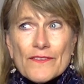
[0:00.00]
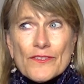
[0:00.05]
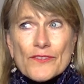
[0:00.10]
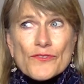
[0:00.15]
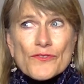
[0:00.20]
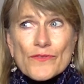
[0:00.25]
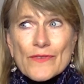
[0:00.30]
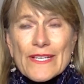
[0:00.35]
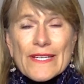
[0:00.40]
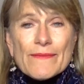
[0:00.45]
the
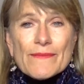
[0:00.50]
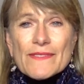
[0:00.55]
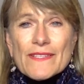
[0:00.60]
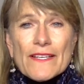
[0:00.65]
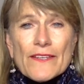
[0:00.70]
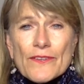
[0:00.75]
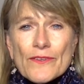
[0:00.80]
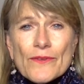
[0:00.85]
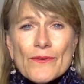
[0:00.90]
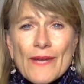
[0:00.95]
dreams
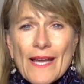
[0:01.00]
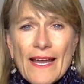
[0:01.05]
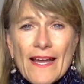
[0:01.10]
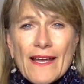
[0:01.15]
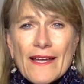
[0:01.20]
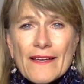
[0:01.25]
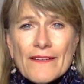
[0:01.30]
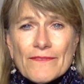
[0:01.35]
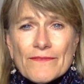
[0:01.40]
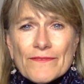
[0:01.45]
that you
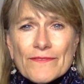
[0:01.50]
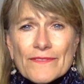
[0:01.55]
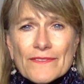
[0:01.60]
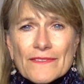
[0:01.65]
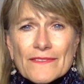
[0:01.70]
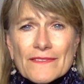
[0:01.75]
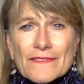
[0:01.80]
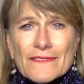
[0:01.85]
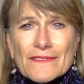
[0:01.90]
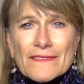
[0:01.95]
have,
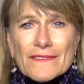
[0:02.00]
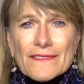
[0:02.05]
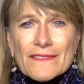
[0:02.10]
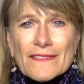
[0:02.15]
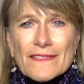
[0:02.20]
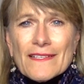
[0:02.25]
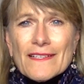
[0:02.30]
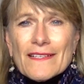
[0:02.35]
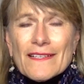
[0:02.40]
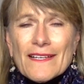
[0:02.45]

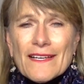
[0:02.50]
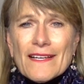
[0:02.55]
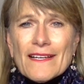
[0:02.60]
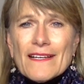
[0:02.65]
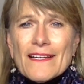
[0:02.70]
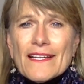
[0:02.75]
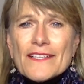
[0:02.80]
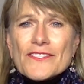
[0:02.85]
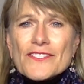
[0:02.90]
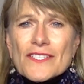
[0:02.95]

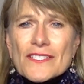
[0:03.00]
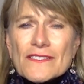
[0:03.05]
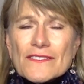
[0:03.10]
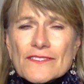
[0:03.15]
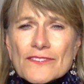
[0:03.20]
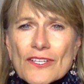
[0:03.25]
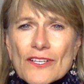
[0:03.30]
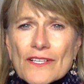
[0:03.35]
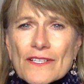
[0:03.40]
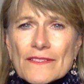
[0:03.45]
and just
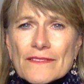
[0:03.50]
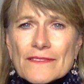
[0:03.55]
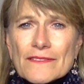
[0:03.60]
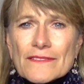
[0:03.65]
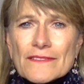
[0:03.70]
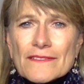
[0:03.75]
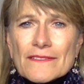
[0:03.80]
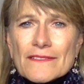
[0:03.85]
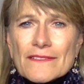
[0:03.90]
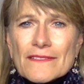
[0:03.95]
start.
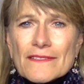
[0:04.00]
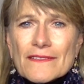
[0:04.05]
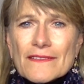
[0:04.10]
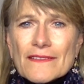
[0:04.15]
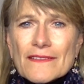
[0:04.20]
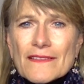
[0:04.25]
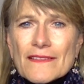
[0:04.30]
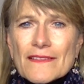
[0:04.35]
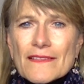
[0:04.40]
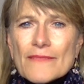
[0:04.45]

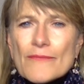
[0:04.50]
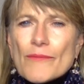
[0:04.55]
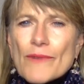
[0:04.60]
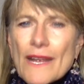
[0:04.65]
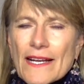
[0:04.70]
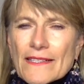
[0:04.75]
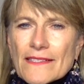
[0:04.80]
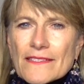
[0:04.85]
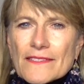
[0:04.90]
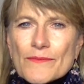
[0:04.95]

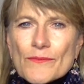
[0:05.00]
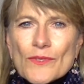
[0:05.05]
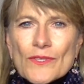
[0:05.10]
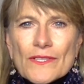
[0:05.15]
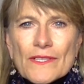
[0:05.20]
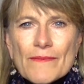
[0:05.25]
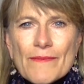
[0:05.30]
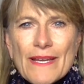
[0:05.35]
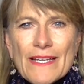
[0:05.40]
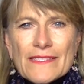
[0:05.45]
Practice
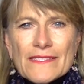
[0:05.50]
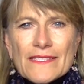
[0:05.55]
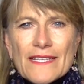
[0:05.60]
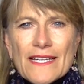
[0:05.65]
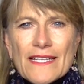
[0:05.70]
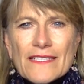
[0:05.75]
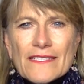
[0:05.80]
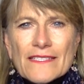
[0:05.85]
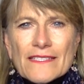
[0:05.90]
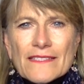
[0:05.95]
moral
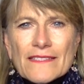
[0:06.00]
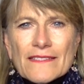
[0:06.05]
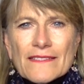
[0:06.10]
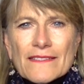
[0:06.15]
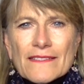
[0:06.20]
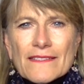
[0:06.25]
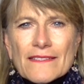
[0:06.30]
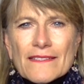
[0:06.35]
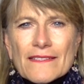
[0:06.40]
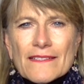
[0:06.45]
imagination.
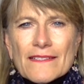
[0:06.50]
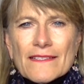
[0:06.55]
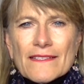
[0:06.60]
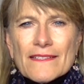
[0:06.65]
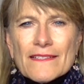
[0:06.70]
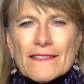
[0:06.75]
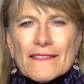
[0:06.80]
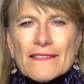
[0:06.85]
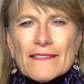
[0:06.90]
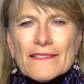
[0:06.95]

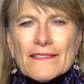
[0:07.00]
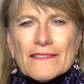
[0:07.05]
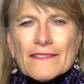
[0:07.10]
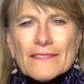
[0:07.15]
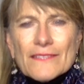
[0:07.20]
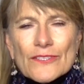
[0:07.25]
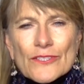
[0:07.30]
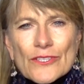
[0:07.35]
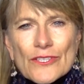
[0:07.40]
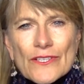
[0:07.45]

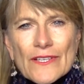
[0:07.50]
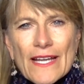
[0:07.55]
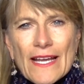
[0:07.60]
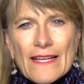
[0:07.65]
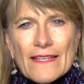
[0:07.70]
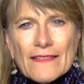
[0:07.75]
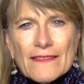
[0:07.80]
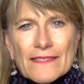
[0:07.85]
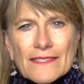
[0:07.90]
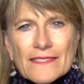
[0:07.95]
Learn how
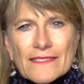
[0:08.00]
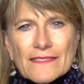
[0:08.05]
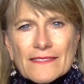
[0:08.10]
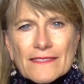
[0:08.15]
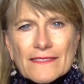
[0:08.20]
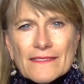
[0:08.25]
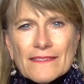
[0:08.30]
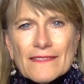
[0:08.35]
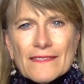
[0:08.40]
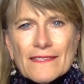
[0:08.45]
to
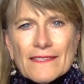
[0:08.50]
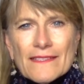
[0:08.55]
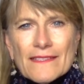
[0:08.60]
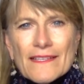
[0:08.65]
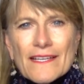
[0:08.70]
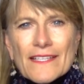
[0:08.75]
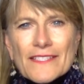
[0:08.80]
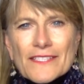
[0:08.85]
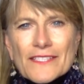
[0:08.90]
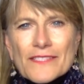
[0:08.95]
listen,
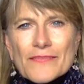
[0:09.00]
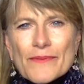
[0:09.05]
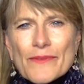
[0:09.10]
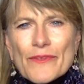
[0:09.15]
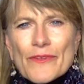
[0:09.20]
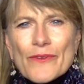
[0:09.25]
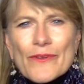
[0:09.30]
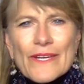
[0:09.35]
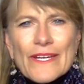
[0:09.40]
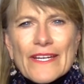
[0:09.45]
not just
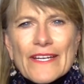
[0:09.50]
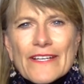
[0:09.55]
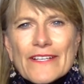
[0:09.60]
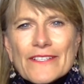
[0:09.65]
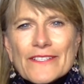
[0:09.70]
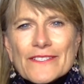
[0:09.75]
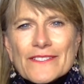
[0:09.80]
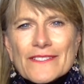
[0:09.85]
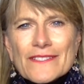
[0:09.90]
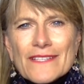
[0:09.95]
with your
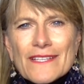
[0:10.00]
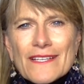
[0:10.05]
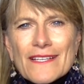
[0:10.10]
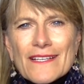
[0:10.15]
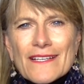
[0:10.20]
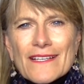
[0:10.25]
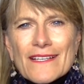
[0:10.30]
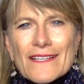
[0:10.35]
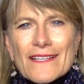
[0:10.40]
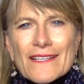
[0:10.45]
ears,
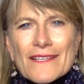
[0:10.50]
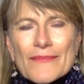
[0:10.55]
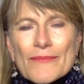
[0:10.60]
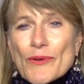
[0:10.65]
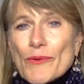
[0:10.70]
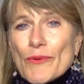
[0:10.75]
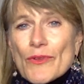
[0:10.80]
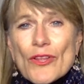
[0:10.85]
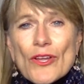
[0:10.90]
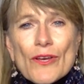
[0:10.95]

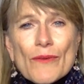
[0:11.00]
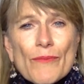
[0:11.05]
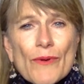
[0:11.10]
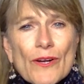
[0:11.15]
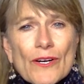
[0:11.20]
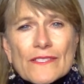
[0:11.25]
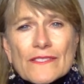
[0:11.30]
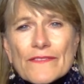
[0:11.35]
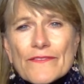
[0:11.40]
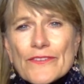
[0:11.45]
but with all
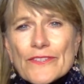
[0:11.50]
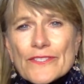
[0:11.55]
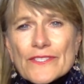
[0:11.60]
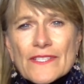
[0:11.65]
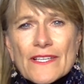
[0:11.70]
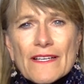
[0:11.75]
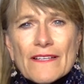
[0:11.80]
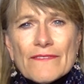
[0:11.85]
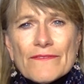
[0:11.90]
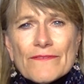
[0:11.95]
parts of
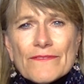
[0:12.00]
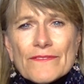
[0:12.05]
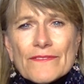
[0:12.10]
yourself.